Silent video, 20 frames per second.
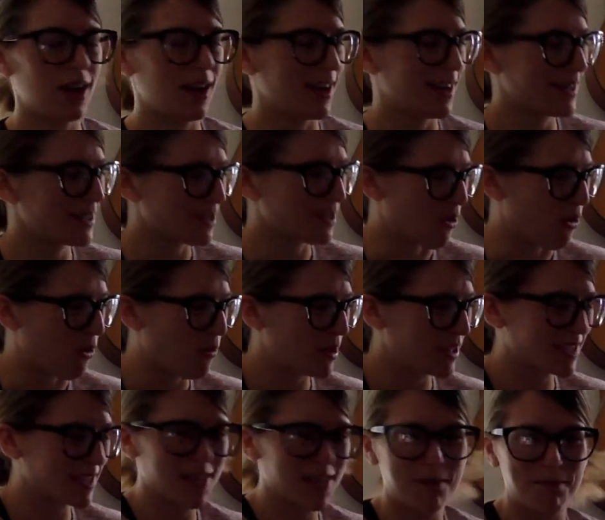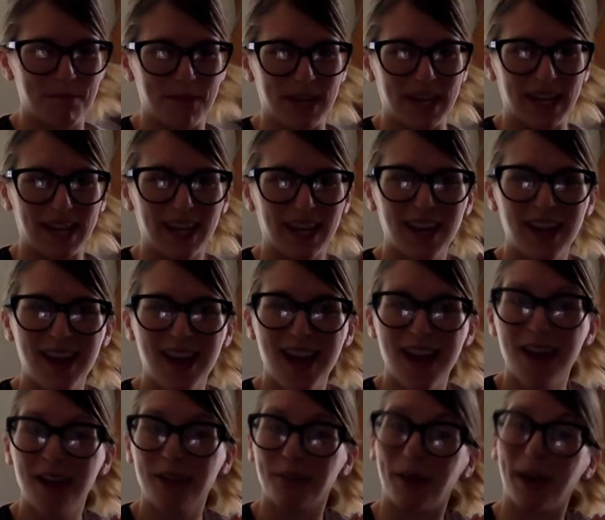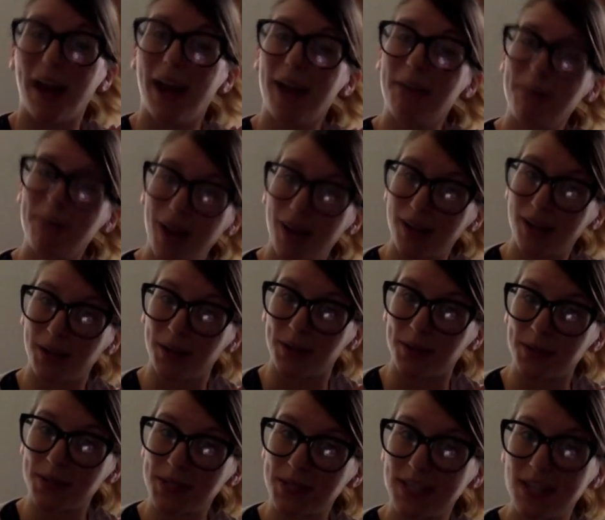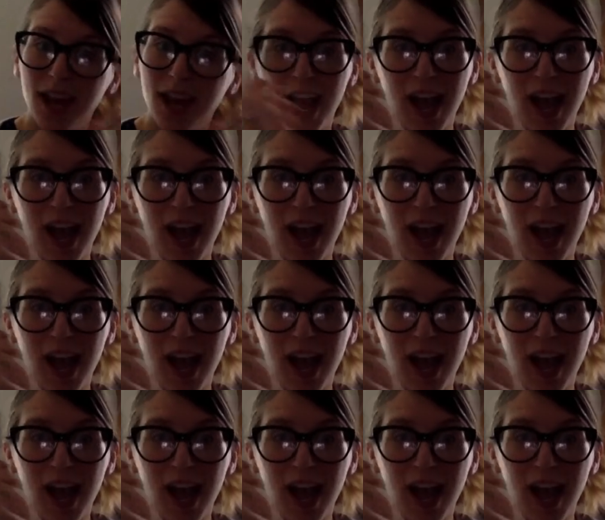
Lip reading: is always going to be my hypotenuse,